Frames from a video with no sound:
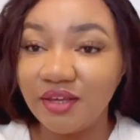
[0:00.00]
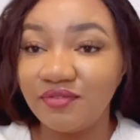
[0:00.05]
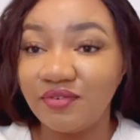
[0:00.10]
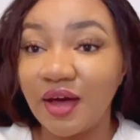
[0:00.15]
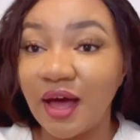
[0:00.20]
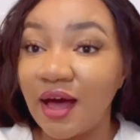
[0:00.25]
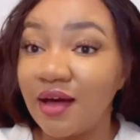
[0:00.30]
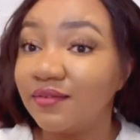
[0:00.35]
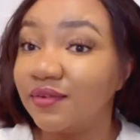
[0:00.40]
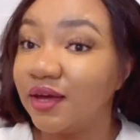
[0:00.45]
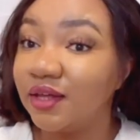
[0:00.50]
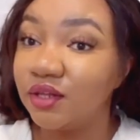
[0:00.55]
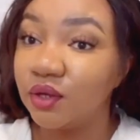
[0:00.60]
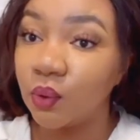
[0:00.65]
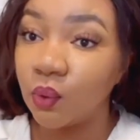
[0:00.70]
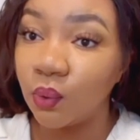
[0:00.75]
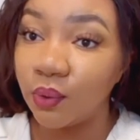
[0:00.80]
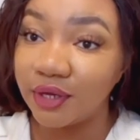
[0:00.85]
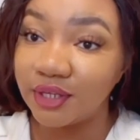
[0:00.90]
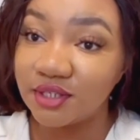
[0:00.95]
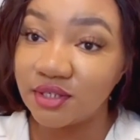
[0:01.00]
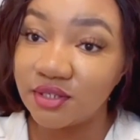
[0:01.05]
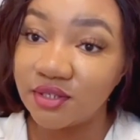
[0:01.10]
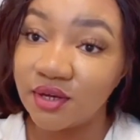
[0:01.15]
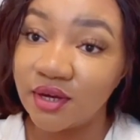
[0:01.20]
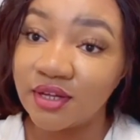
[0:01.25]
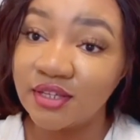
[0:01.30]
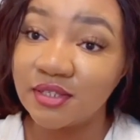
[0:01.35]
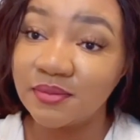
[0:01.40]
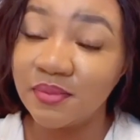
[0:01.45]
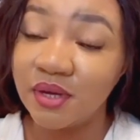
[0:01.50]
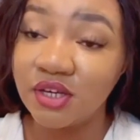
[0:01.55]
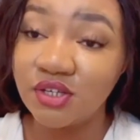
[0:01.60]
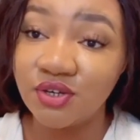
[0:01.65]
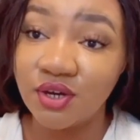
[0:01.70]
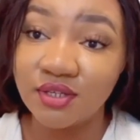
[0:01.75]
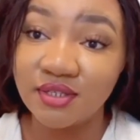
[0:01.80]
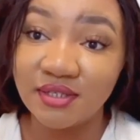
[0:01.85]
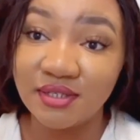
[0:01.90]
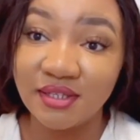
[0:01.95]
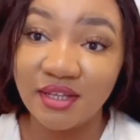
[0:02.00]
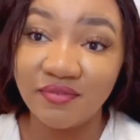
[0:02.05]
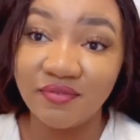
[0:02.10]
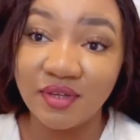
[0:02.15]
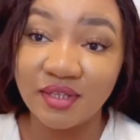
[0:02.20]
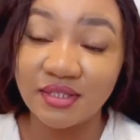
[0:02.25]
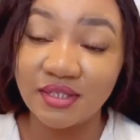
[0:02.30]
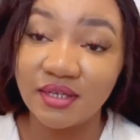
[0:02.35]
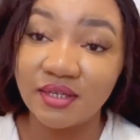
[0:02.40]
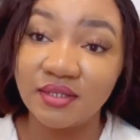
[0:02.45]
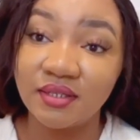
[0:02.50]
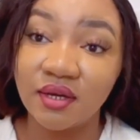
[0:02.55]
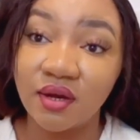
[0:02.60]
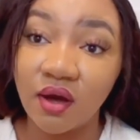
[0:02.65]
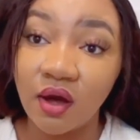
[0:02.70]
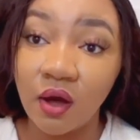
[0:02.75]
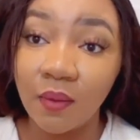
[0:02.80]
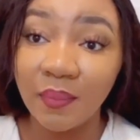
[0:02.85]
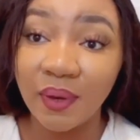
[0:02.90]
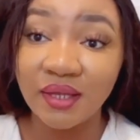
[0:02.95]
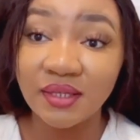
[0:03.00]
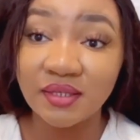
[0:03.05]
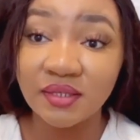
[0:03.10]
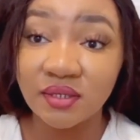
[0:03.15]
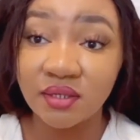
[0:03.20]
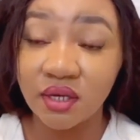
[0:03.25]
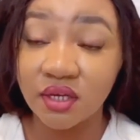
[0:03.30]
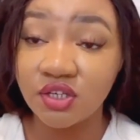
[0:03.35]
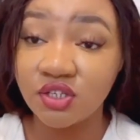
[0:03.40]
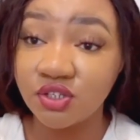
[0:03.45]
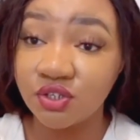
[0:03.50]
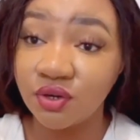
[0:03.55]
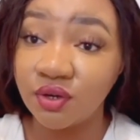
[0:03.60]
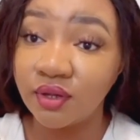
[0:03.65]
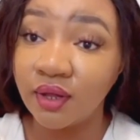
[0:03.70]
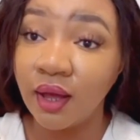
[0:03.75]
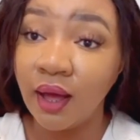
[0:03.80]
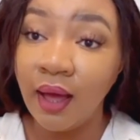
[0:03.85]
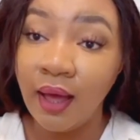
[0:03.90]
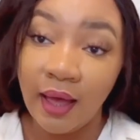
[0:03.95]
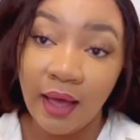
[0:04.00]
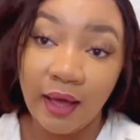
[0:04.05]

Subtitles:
If you have any questions, make sure to leave it in the comment section,